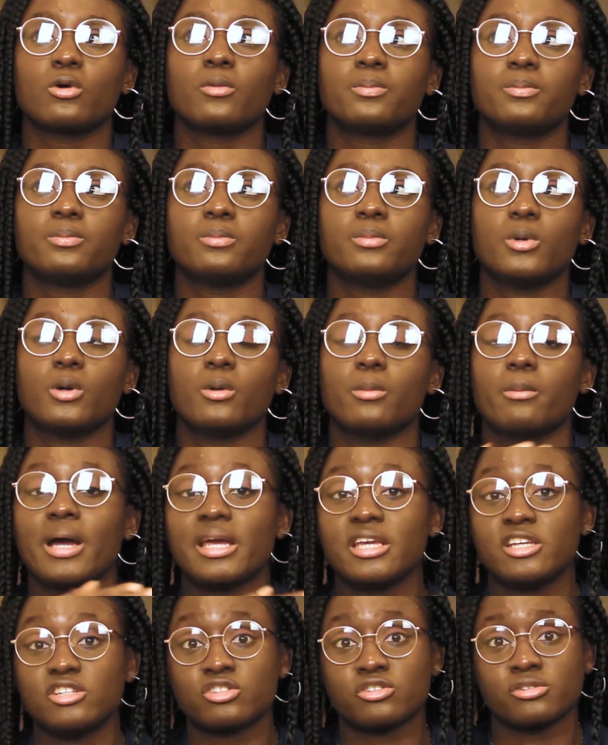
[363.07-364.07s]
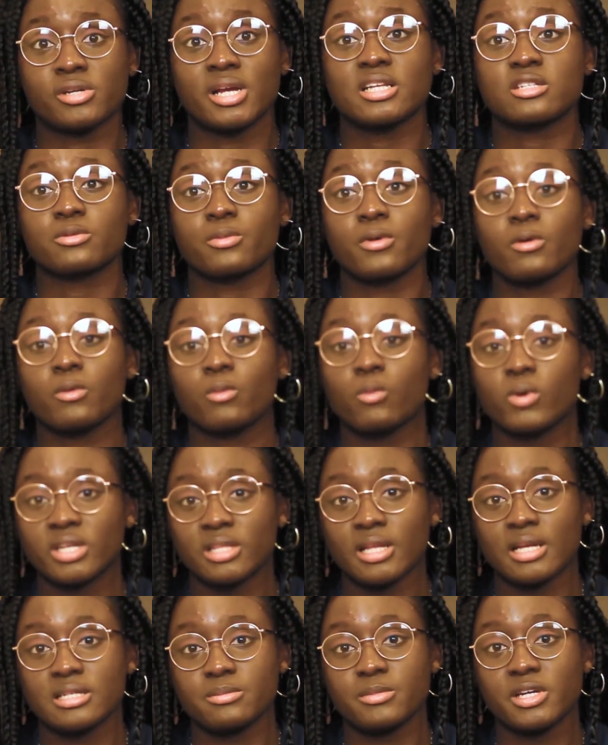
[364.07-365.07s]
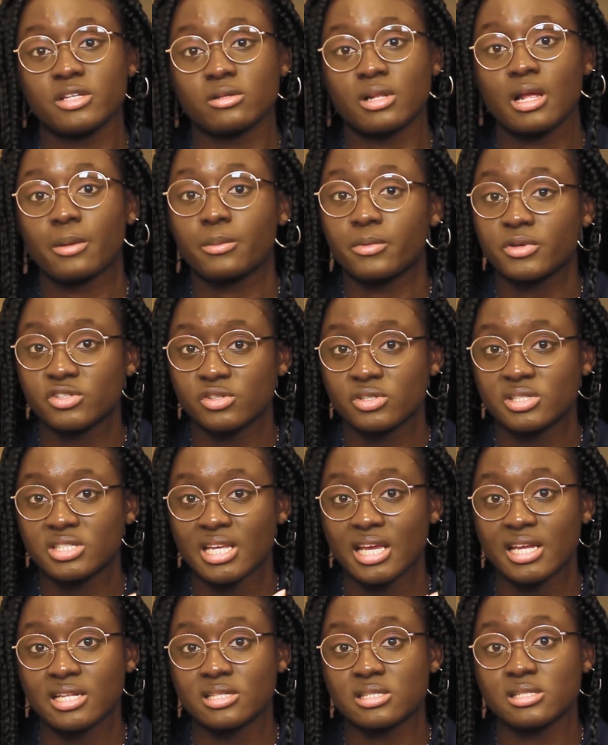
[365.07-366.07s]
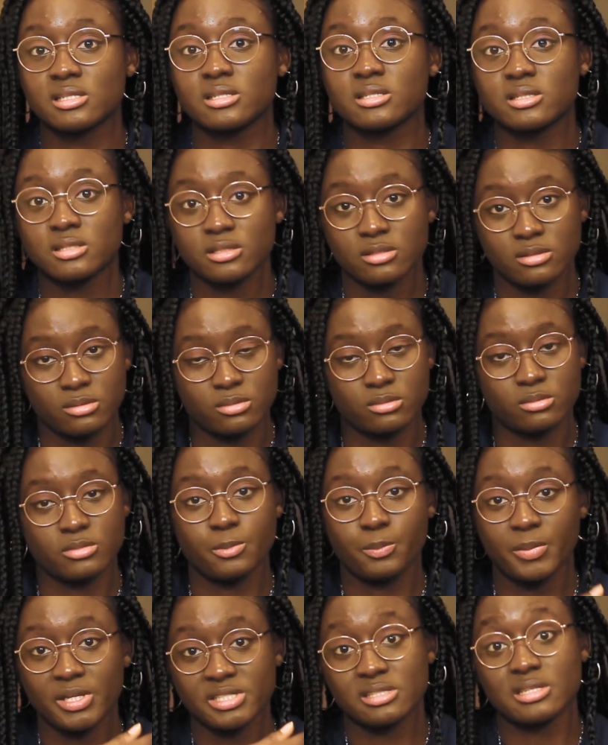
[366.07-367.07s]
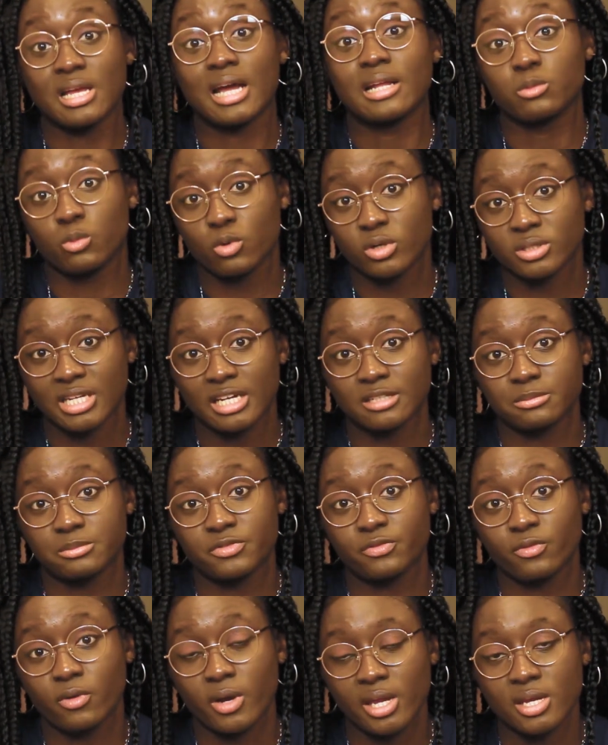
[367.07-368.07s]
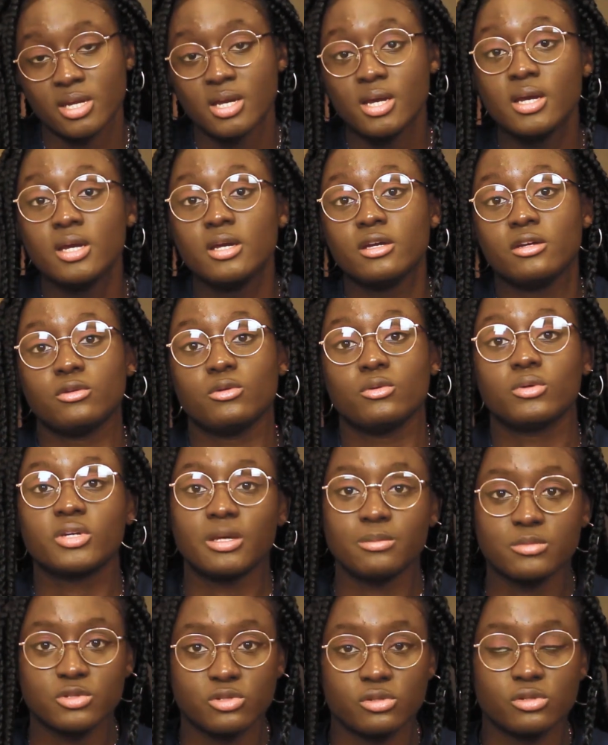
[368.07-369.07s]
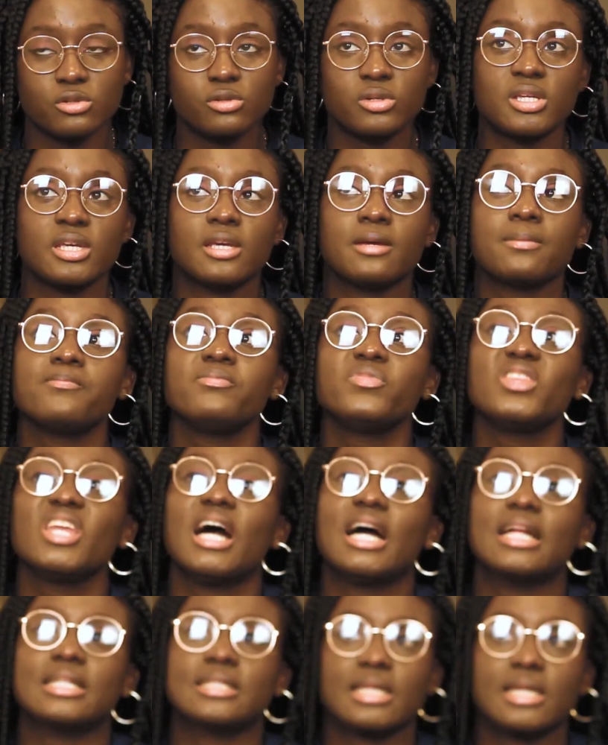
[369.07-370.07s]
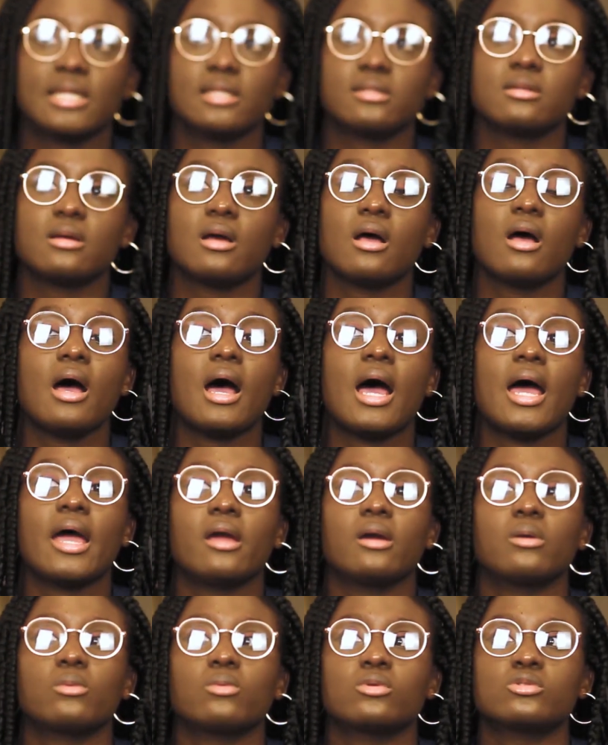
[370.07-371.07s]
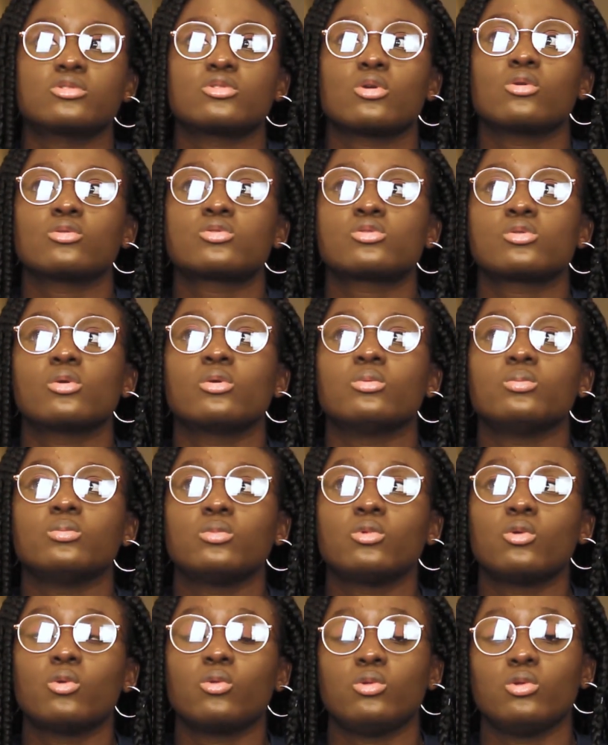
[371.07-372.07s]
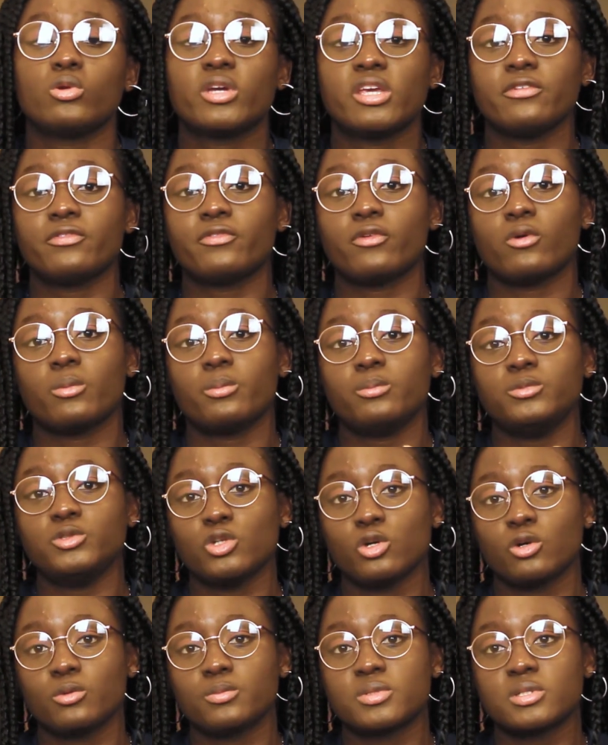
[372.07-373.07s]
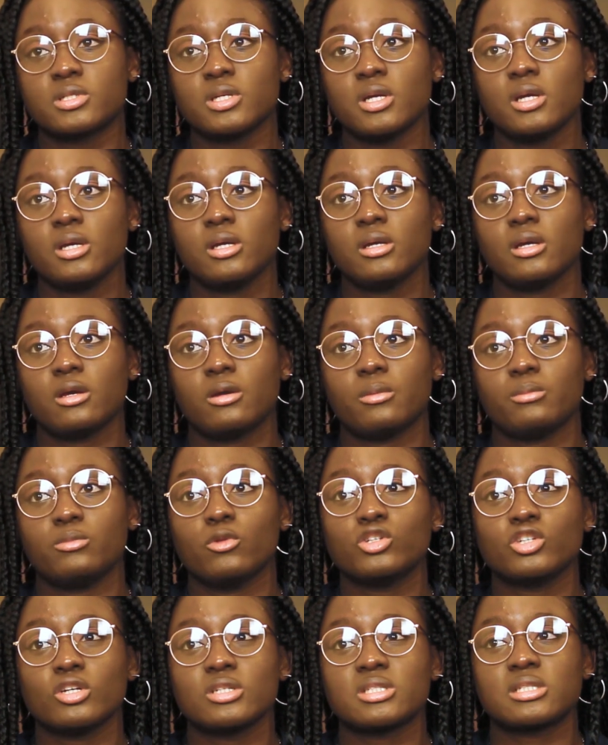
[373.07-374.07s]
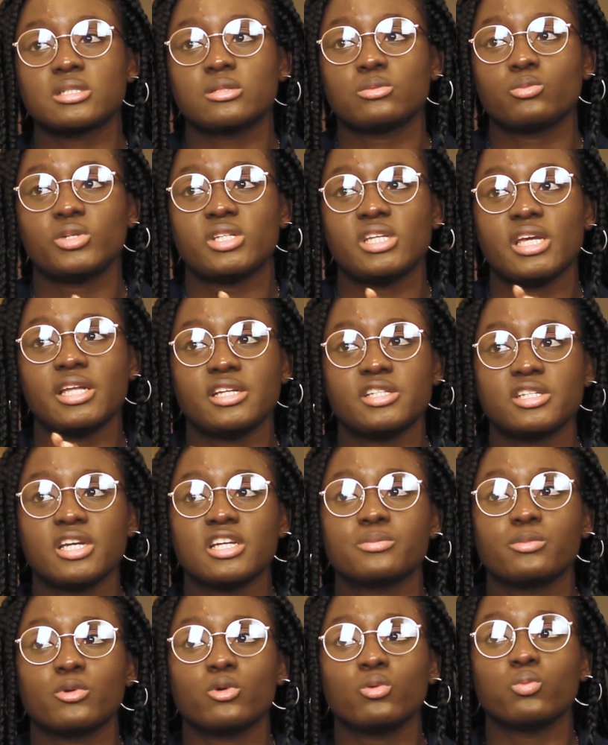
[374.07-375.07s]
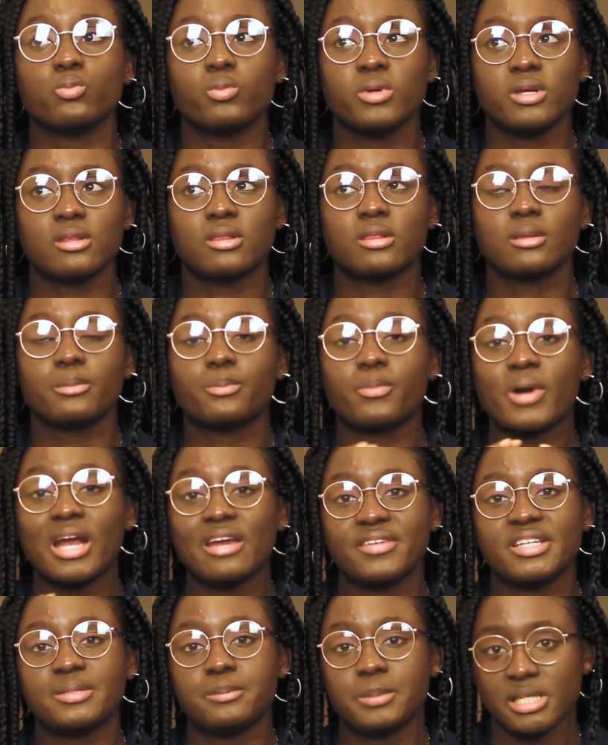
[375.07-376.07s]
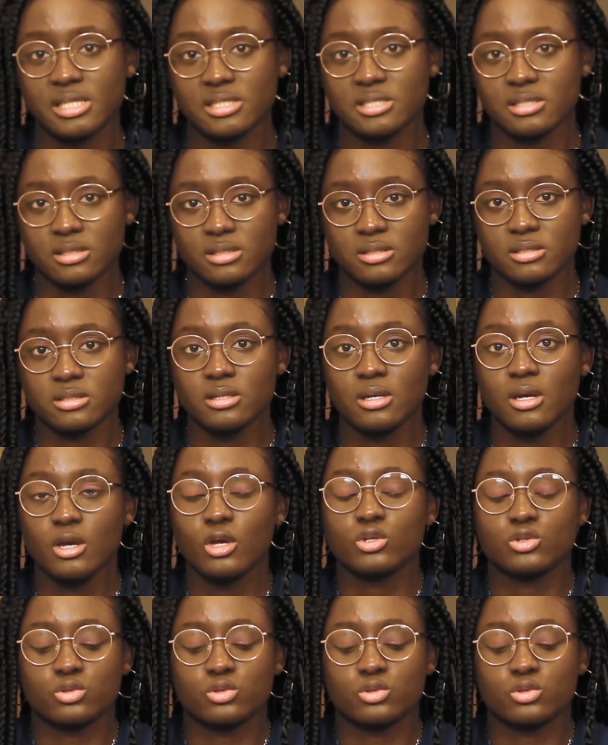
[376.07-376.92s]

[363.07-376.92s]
up uh, my history as well, working as medical laboratory sciences in the places I had worked at before I you know came to the UK, and then I was also looking for jobs, um, not just with the NHS but with private places.